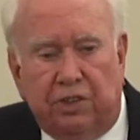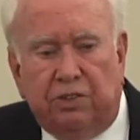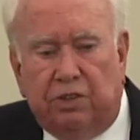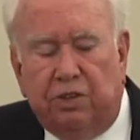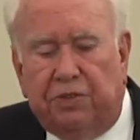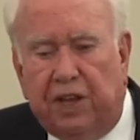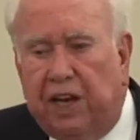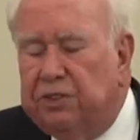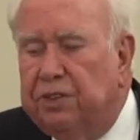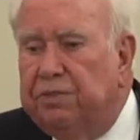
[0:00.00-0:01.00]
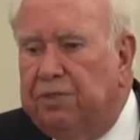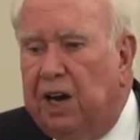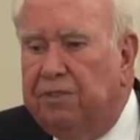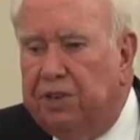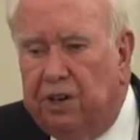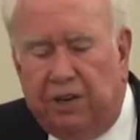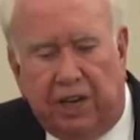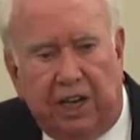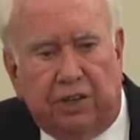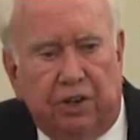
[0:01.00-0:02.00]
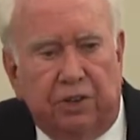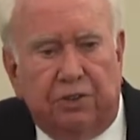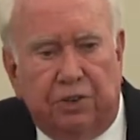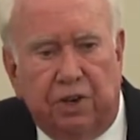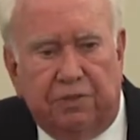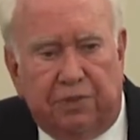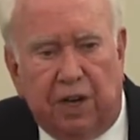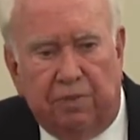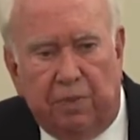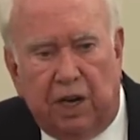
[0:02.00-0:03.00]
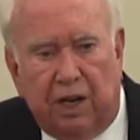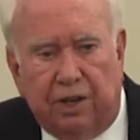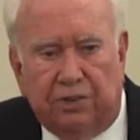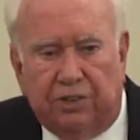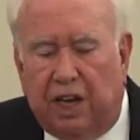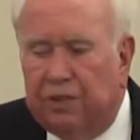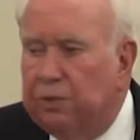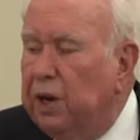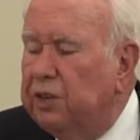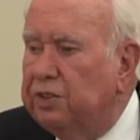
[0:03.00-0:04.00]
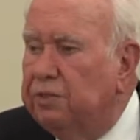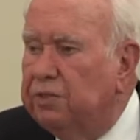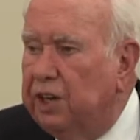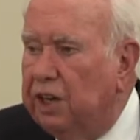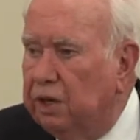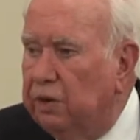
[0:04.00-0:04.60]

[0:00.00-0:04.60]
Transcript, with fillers: It's 2,500 acres, 35 miles southwest of St.